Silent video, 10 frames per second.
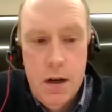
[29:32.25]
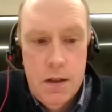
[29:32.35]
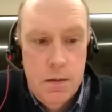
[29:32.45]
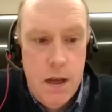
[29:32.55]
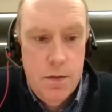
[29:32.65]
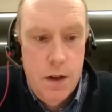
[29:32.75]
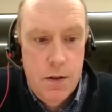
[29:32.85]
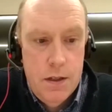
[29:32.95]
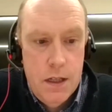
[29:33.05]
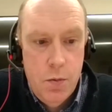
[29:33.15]
As Valerie
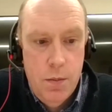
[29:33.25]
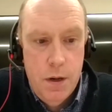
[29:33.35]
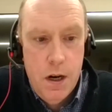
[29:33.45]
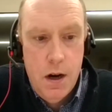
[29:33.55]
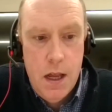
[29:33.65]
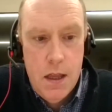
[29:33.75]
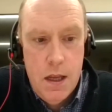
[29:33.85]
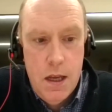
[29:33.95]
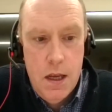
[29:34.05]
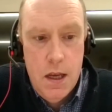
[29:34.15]
said, the webinar and
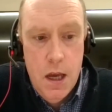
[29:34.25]
the